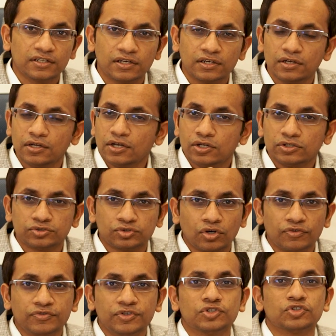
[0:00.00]
the
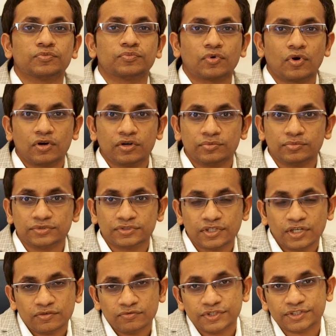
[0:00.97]
soft tissue
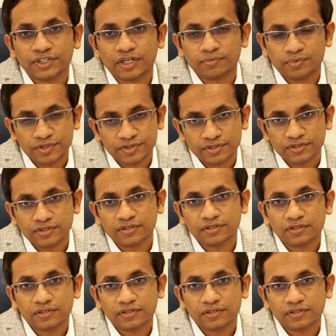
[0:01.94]
problems which are present.